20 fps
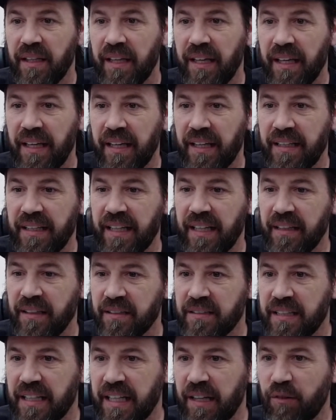And yeah, it
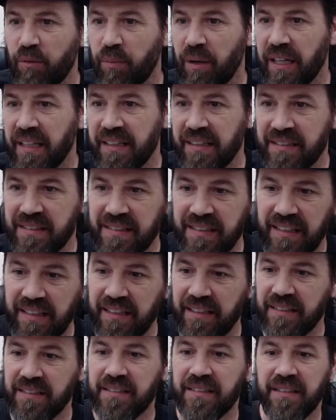looks like everybody can see
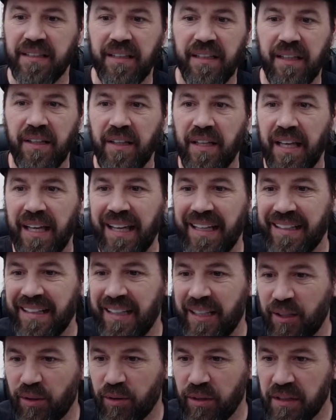us and
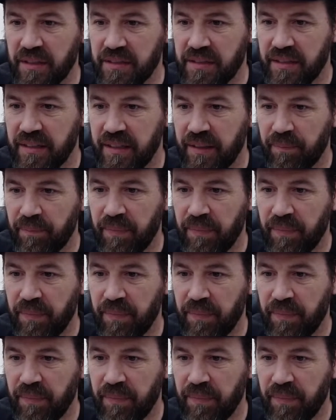hear us.